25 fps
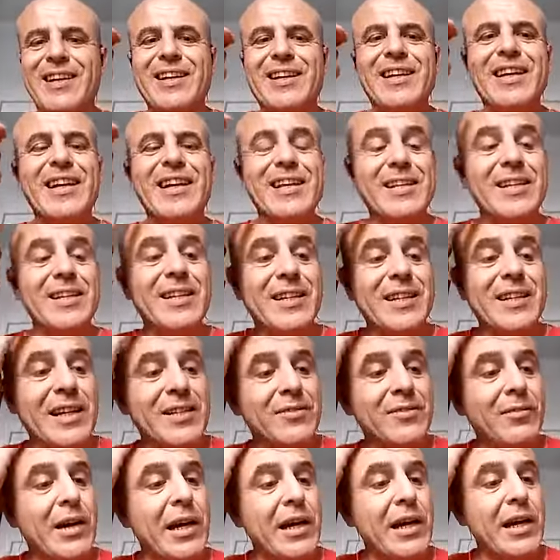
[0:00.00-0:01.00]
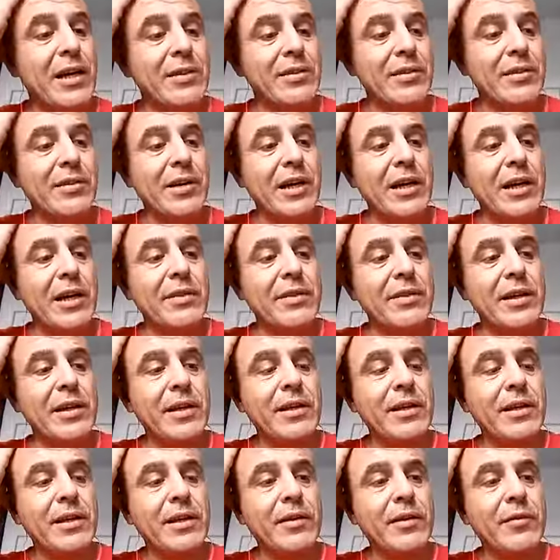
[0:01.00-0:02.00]
that's why, you know, I think the
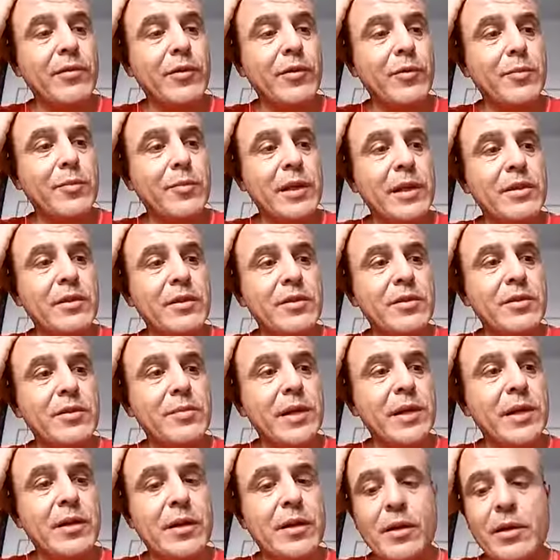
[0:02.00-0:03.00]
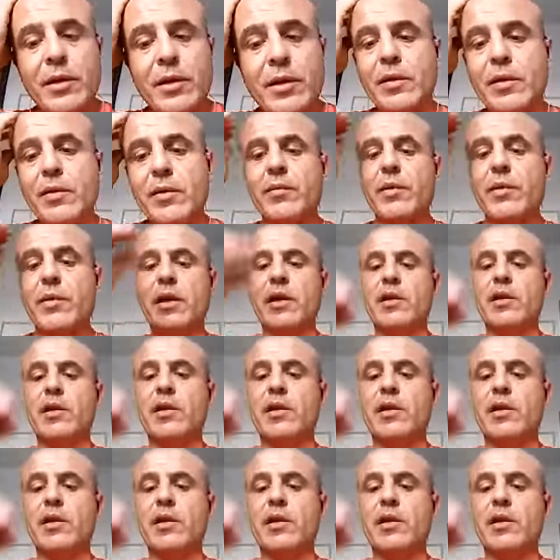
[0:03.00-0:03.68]
4 petals, you know.